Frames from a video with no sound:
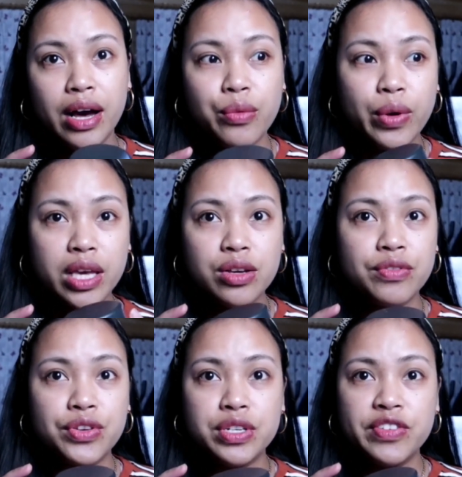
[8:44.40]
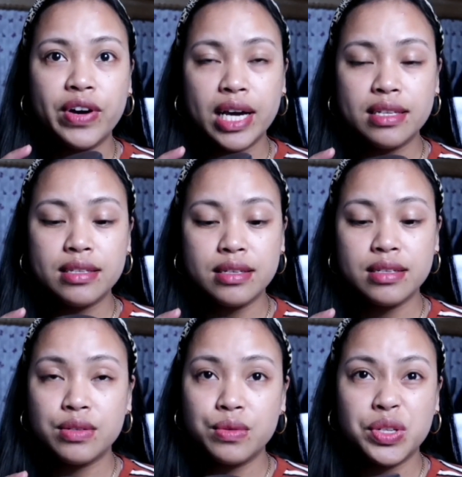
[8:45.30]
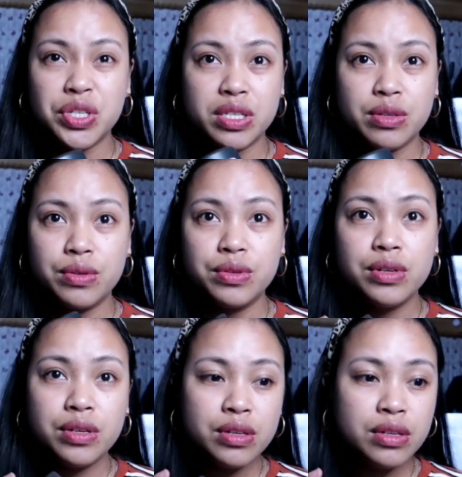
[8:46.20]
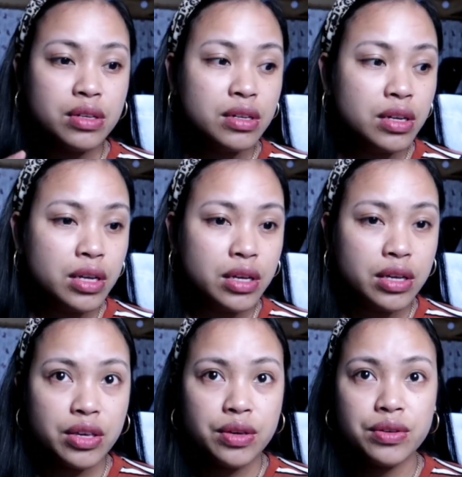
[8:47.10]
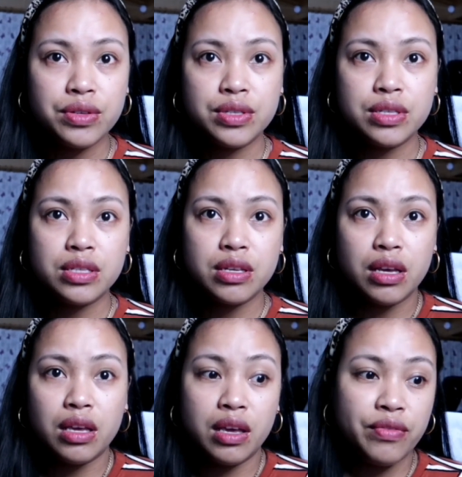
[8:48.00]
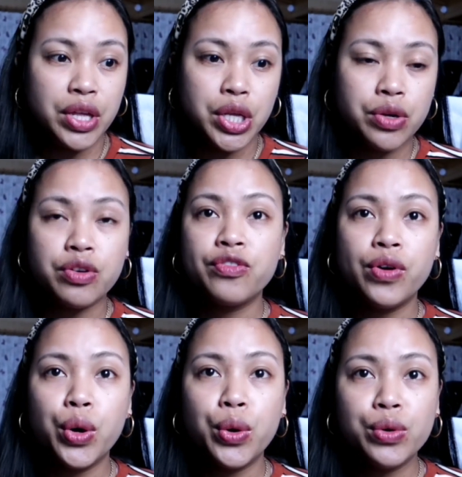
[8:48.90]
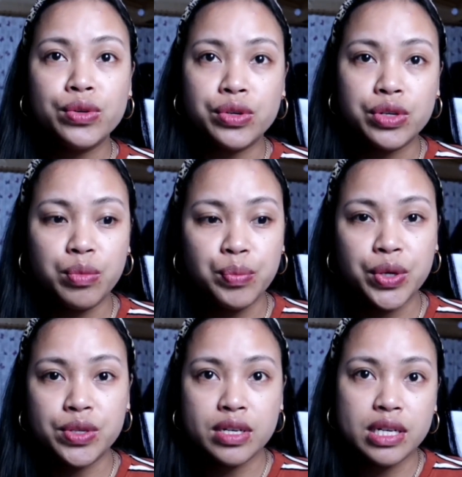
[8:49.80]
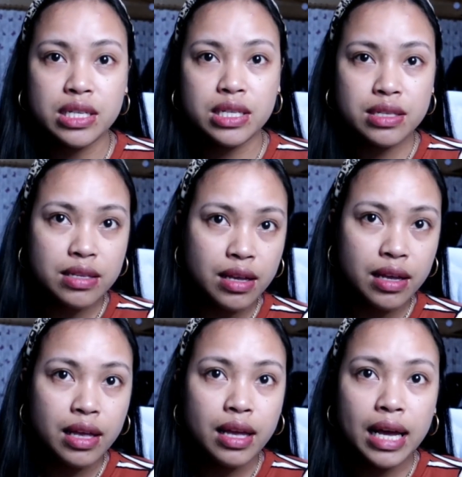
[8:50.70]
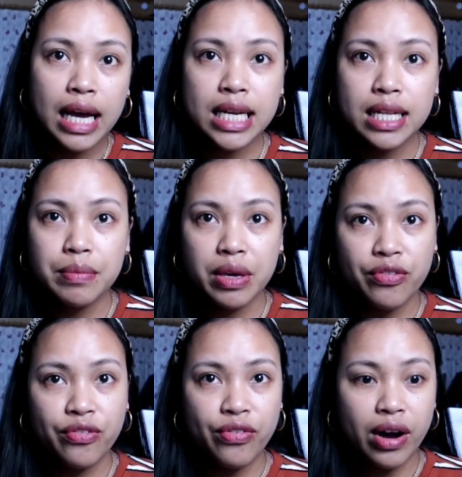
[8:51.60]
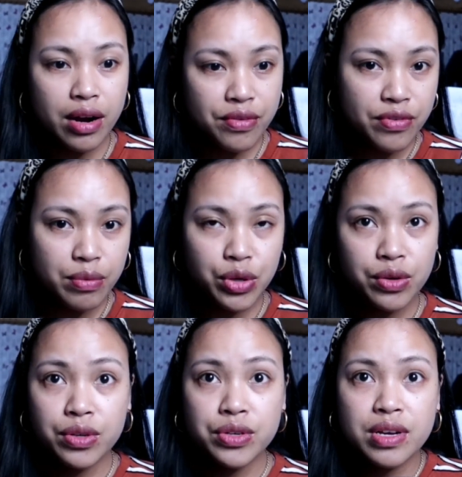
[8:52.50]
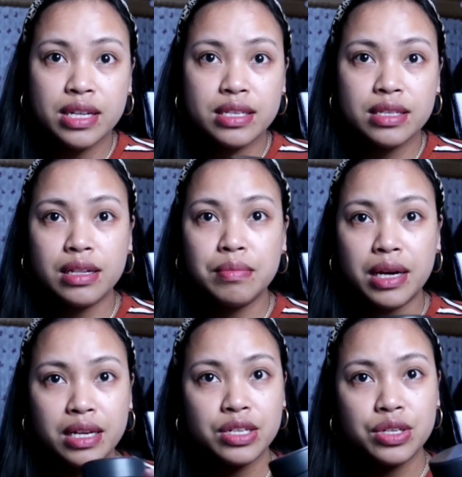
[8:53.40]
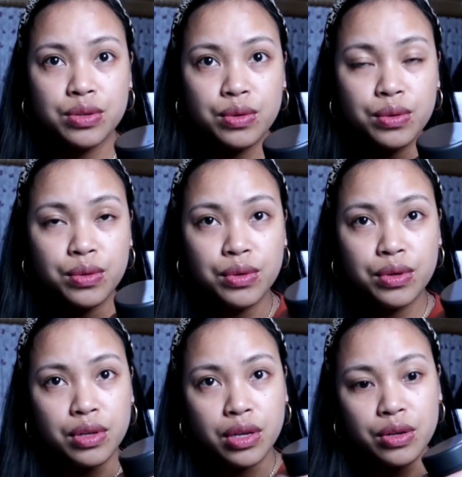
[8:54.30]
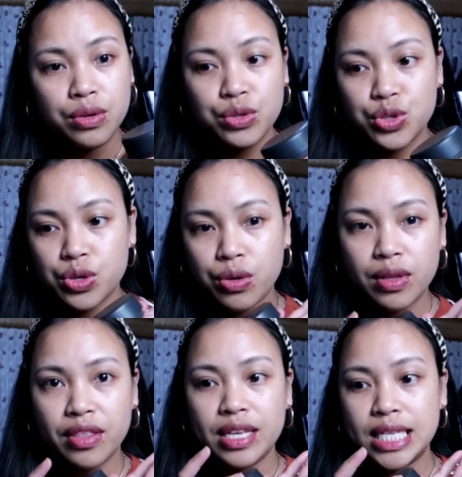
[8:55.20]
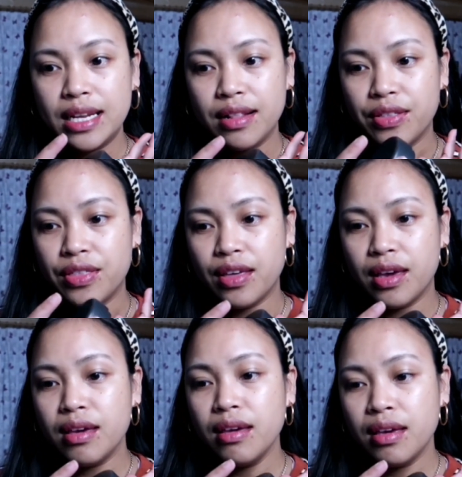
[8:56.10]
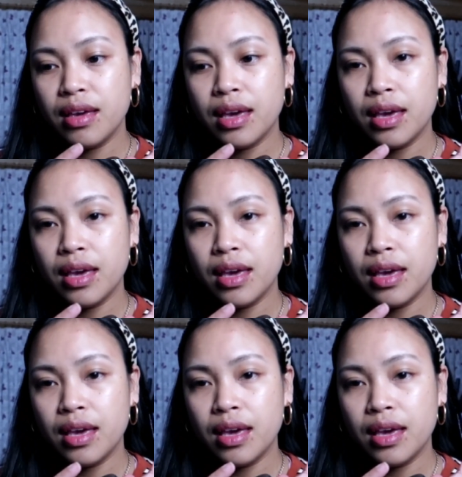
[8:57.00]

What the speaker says: away of your devices, so which is good, because even your phone or computer is a little bit far from you, you can still manage to control in this little thing.